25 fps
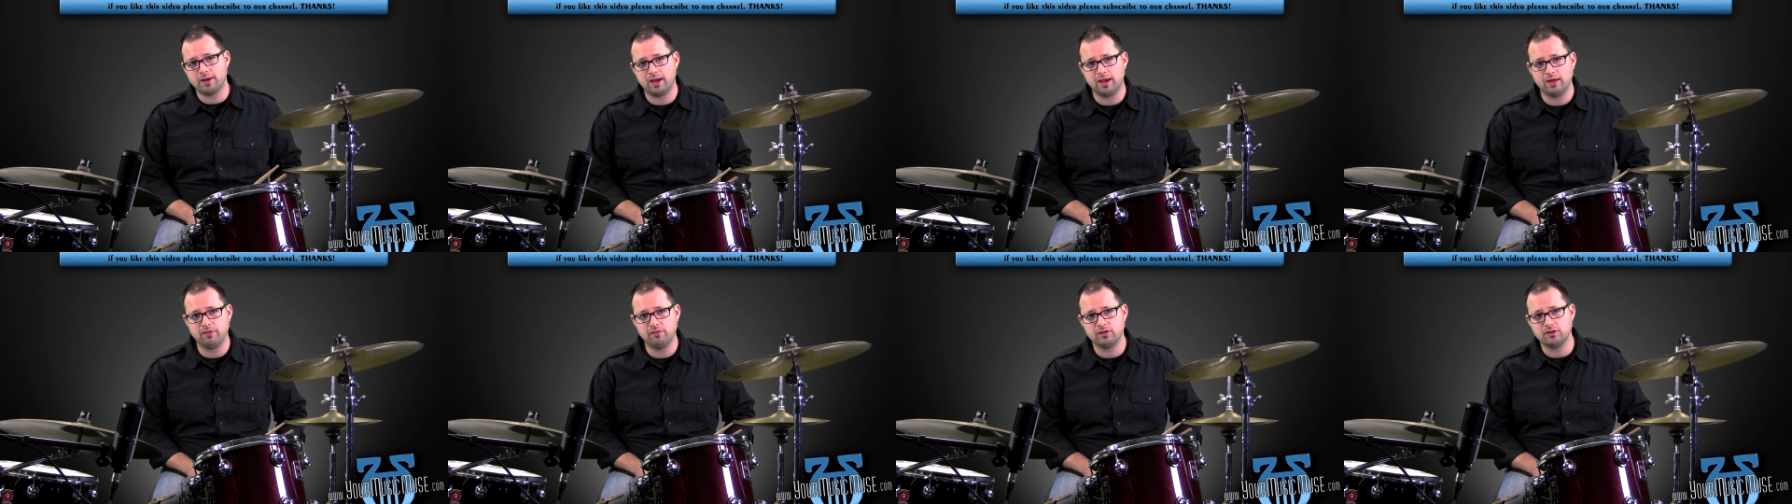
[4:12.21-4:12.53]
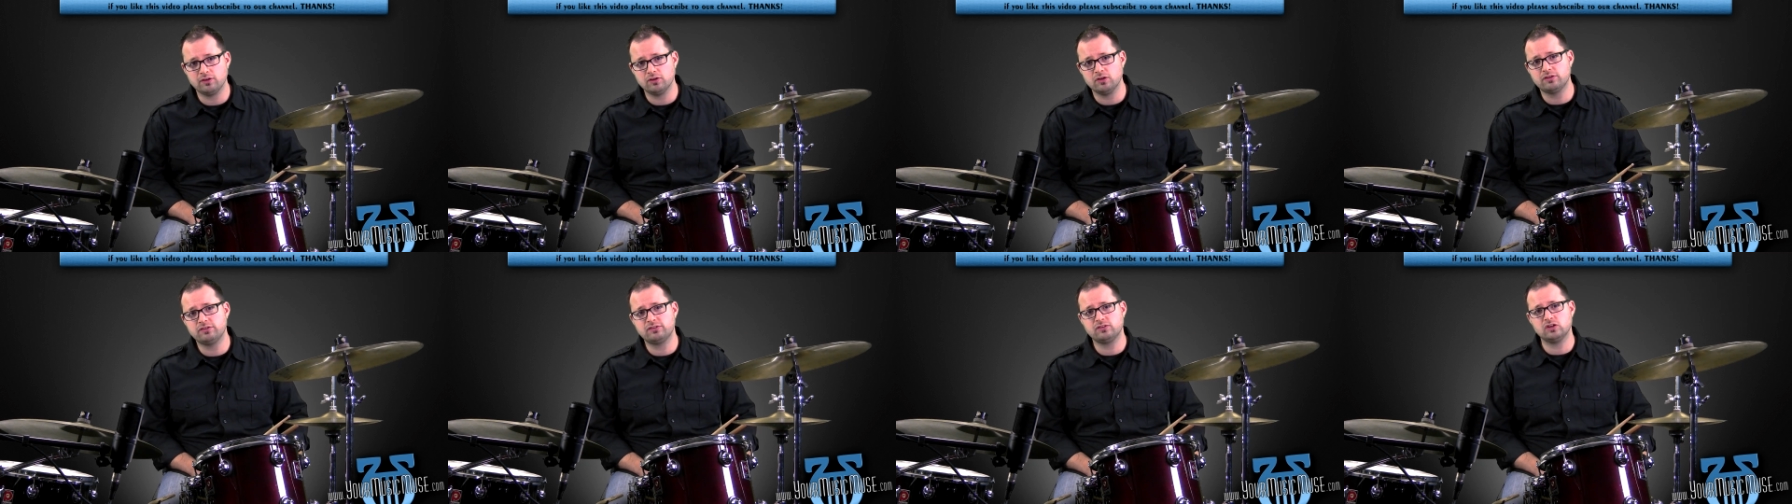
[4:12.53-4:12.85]
on the
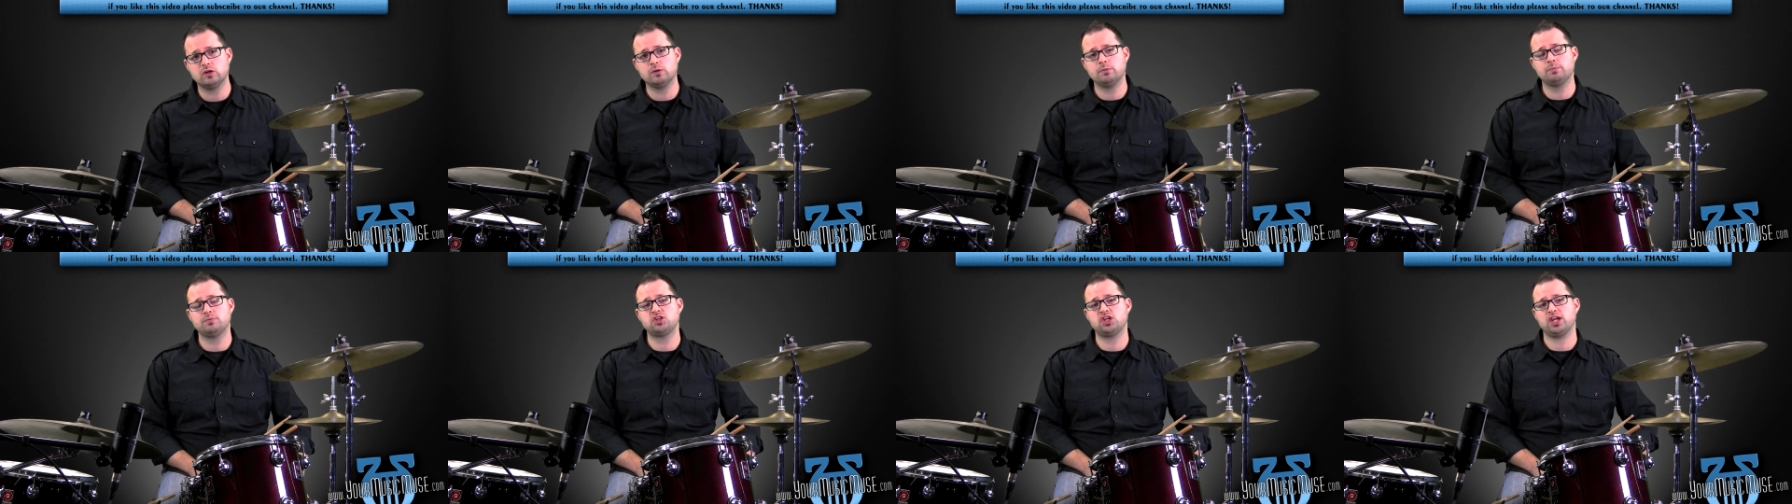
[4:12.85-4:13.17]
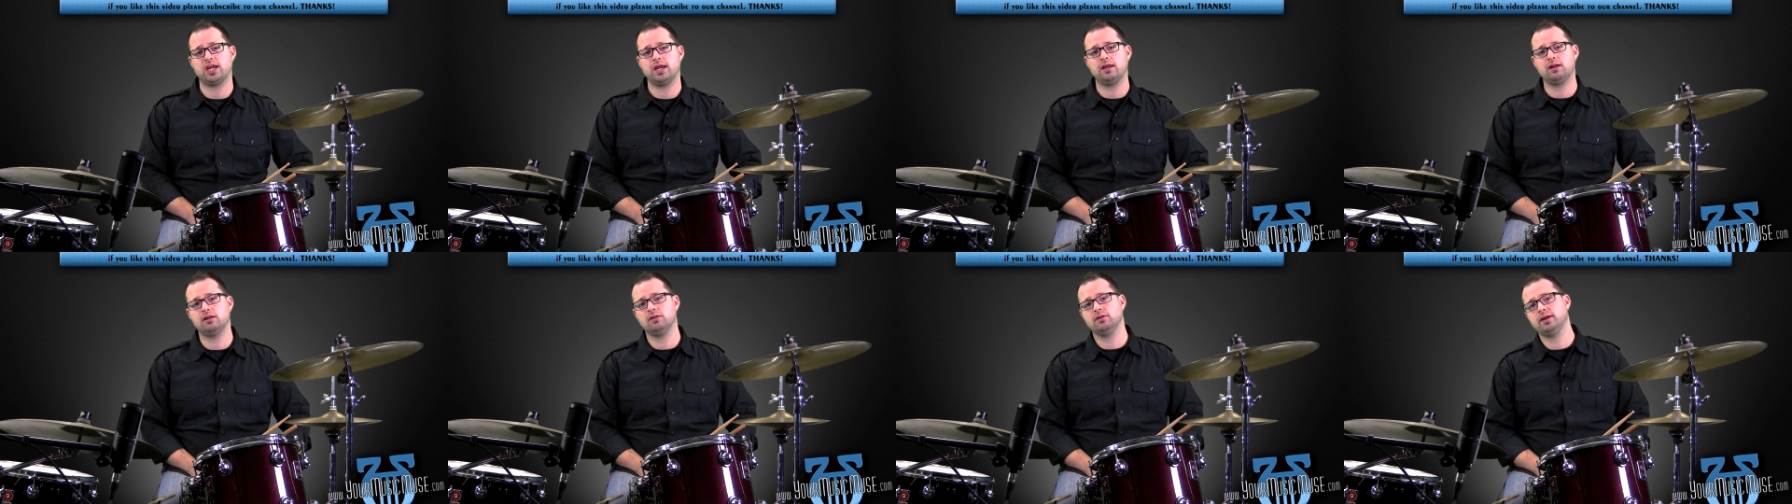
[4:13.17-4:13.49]
YouTube
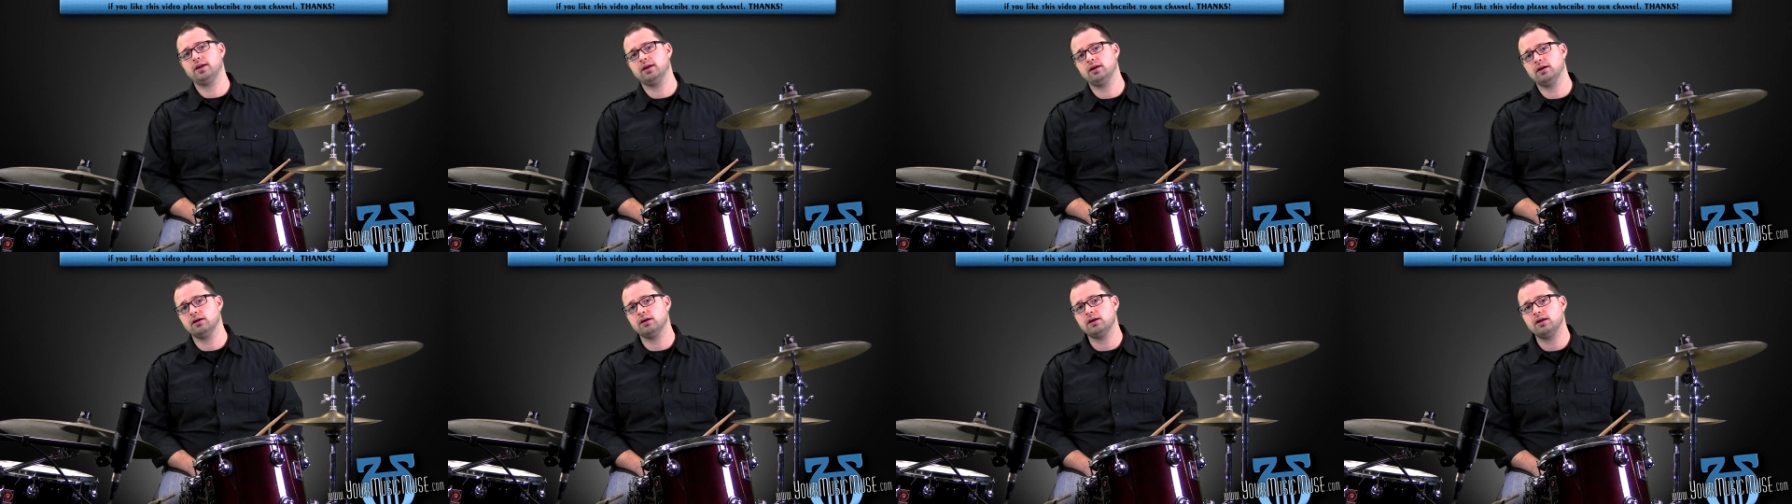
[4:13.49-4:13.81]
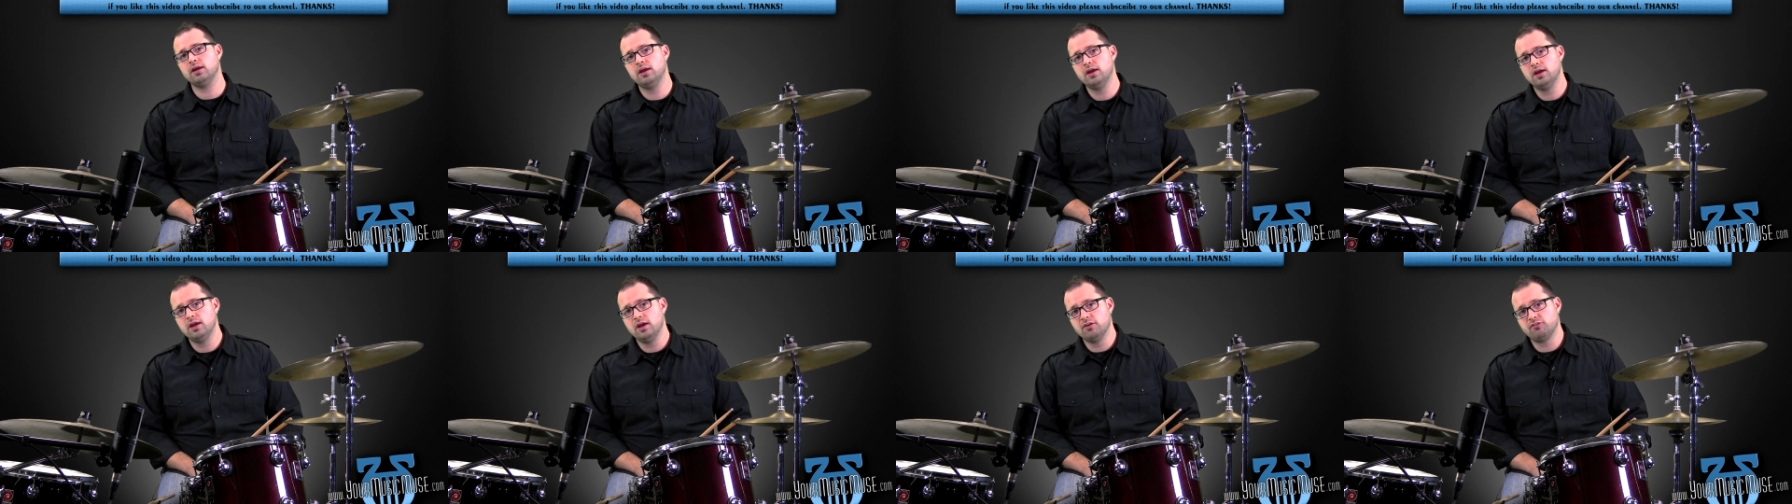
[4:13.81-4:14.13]
channel here
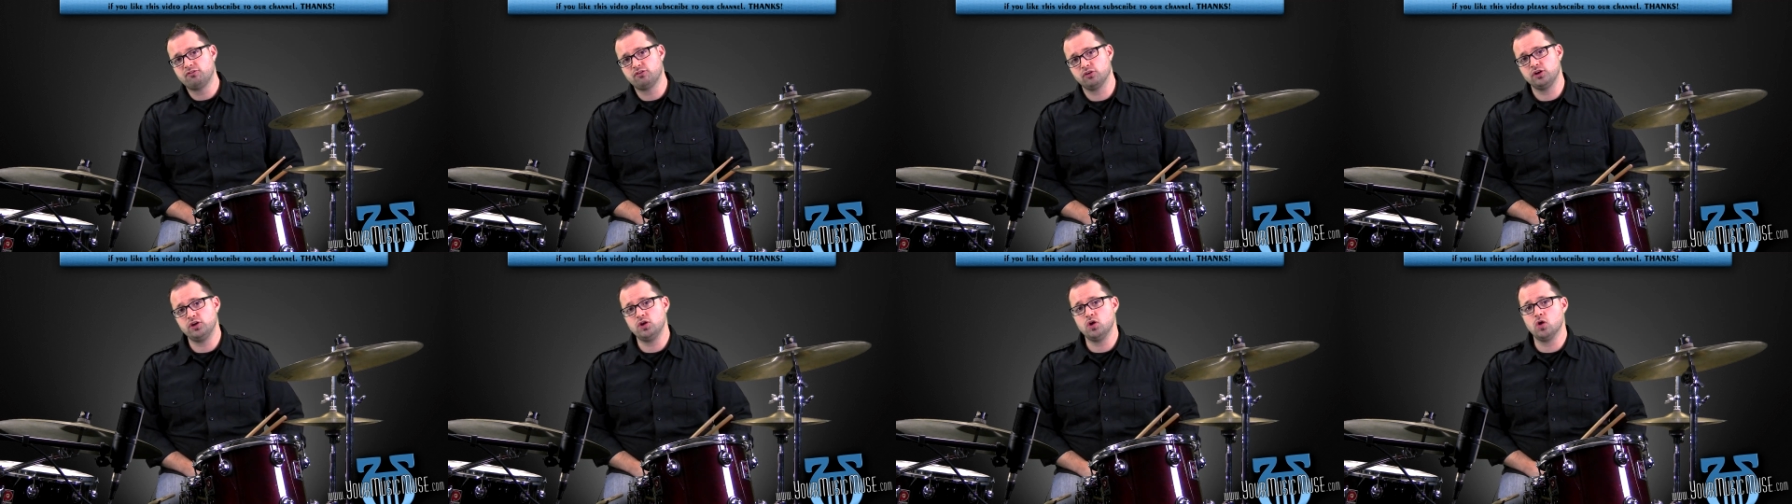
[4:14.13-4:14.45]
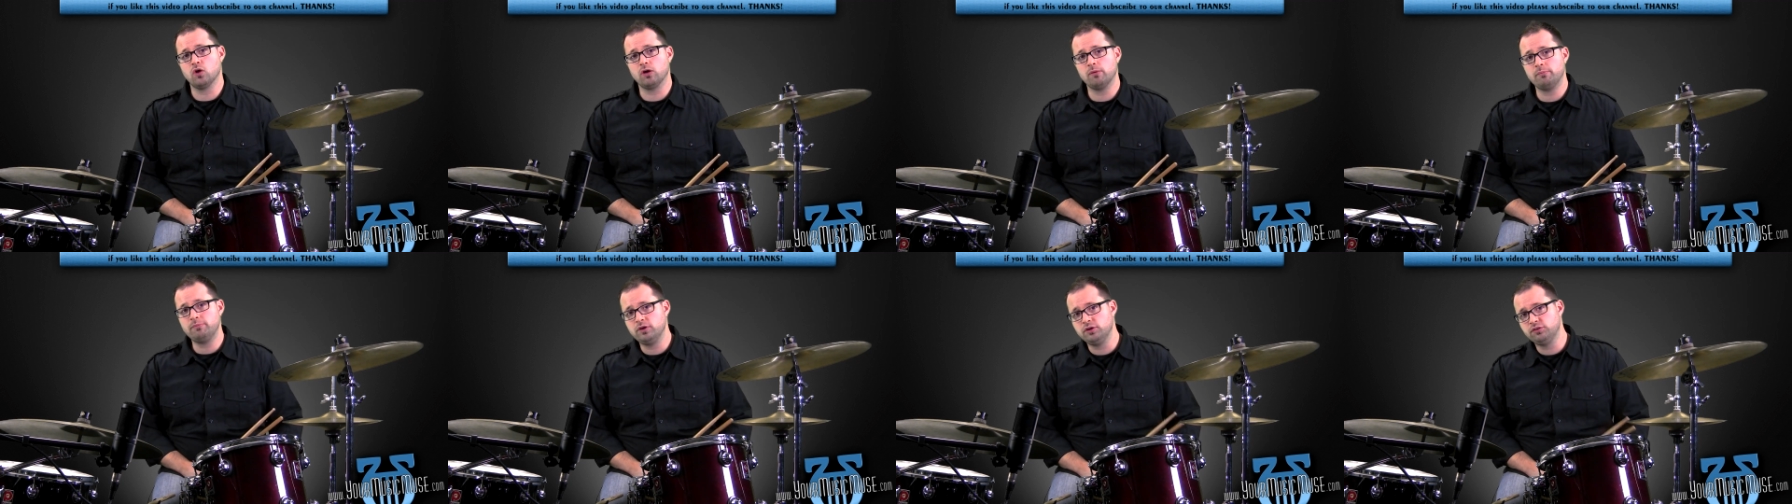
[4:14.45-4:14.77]
for
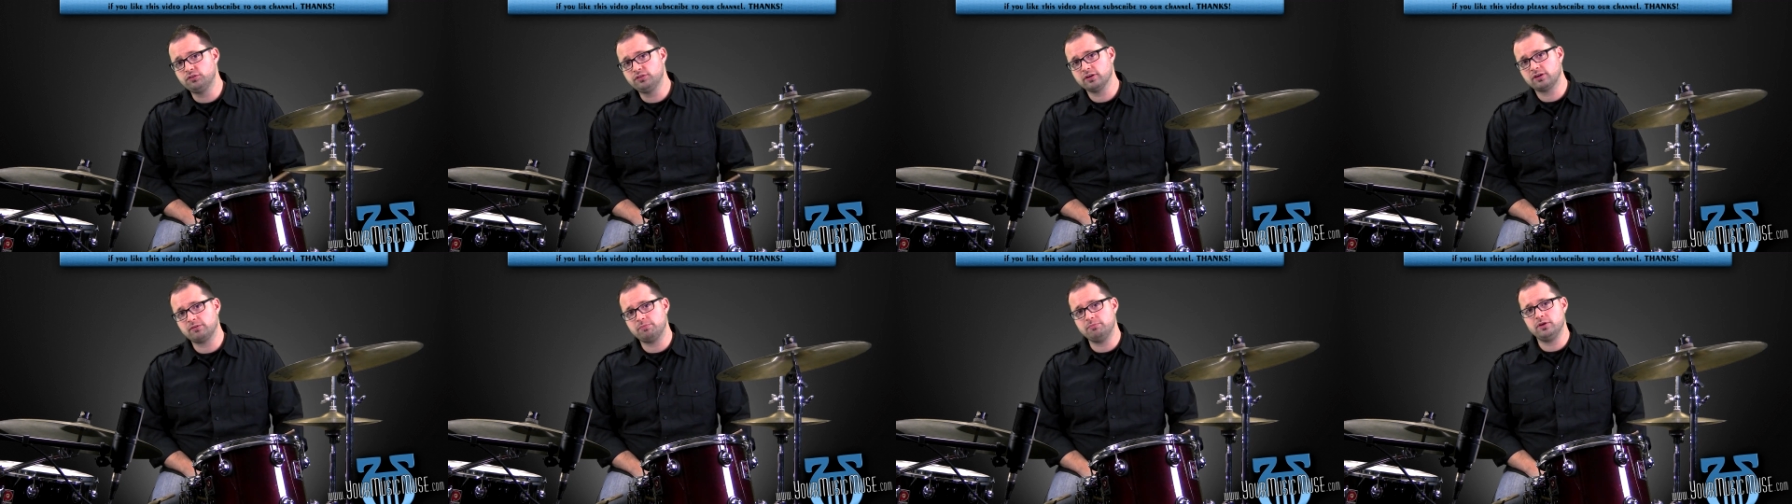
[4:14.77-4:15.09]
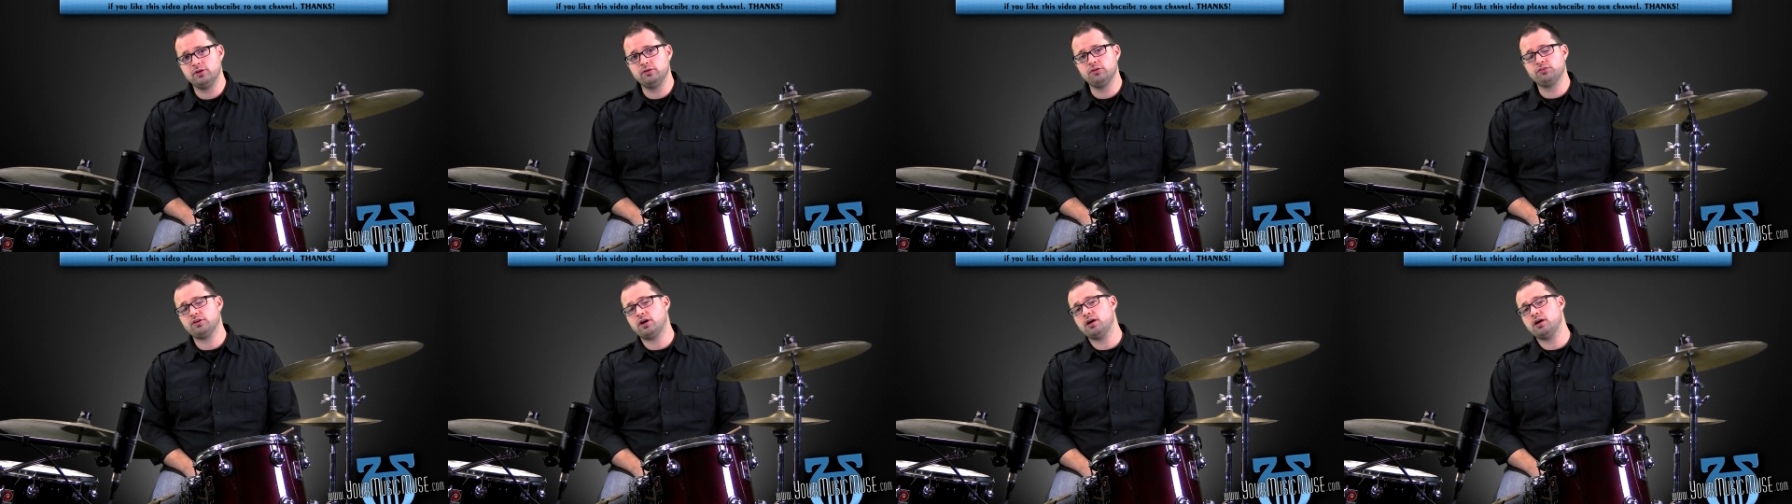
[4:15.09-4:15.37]
Your Music Muse.